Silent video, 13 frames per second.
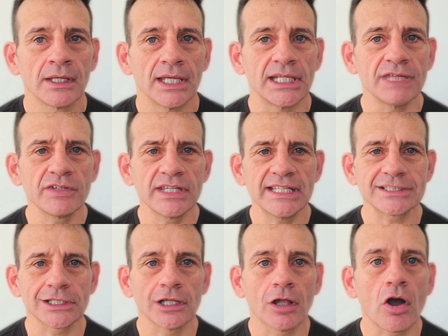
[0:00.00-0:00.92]
And even these
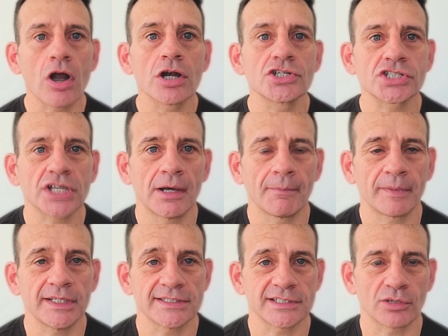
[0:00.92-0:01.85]
large
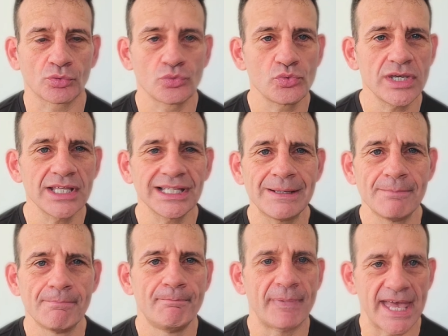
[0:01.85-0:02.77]
companies that
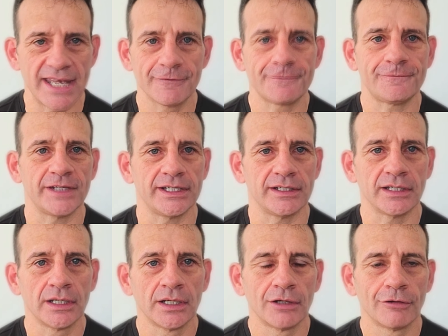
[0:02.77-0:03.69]
really benefited
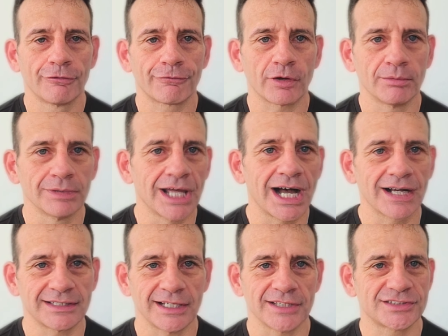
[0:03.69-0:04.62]
from
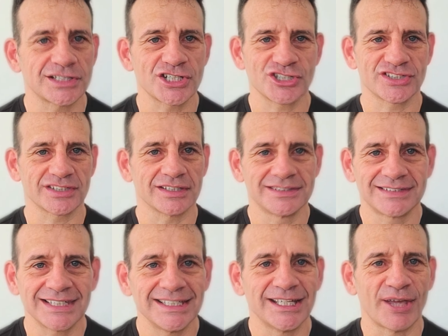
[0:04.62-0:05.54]
lockdowns, such as
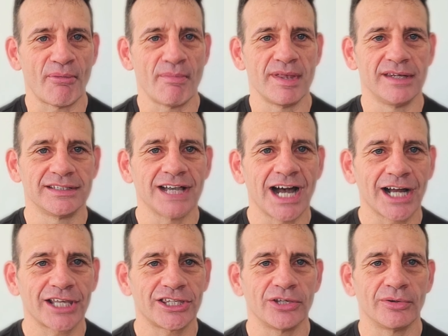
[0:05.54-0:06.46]
ZM and
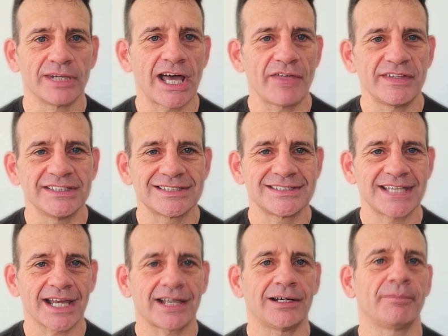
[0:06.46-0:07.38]
Docu, and how these
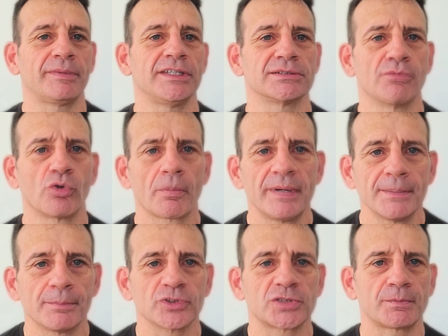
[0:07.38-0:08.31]
tech companies and more
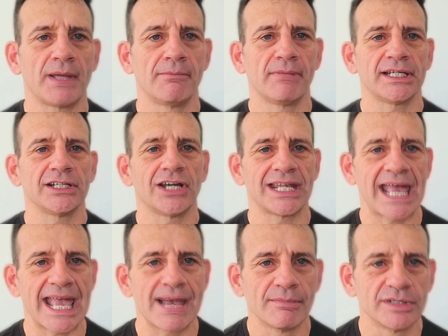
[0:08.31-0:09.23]
people spent money on
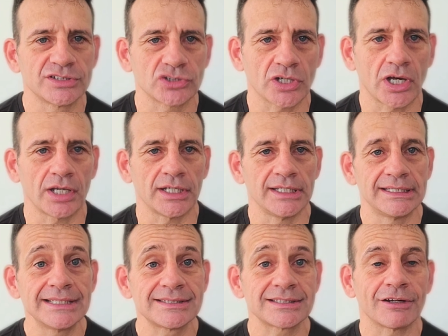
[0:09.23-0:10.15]
Amazon and
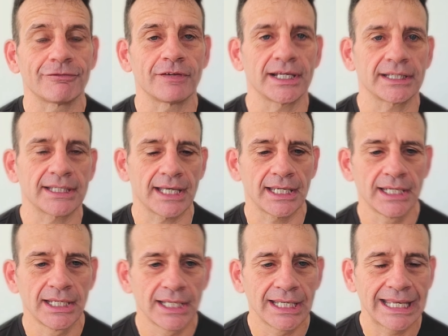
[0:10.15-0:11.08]
did stuff like that.
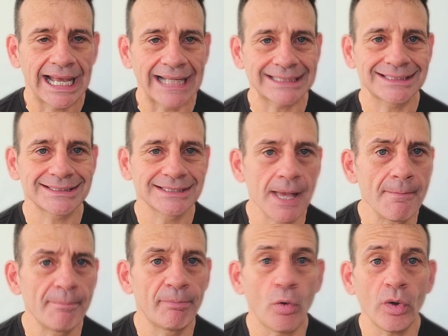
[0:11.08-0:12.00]
At
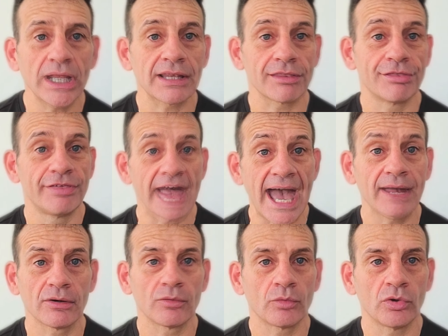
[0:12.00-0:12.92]
some point, that
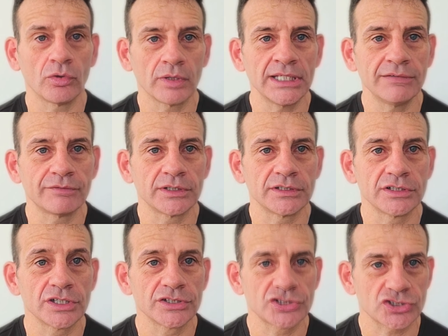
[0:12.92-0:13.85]
will
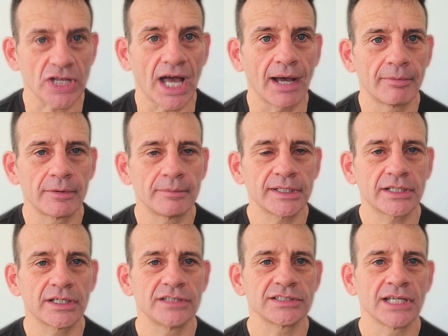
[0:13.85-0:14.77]
even stop,
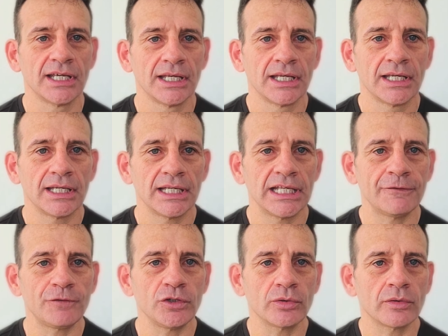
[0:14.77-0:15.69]
because
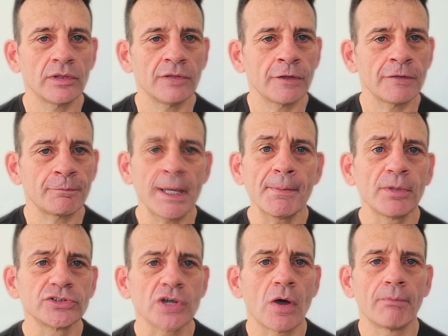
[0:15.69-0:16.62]
if
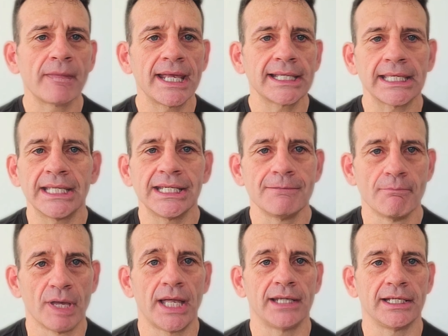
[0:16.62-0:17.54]
people don't make any
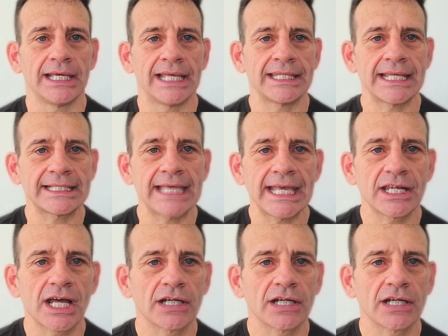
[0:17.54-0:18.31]
money and they cannot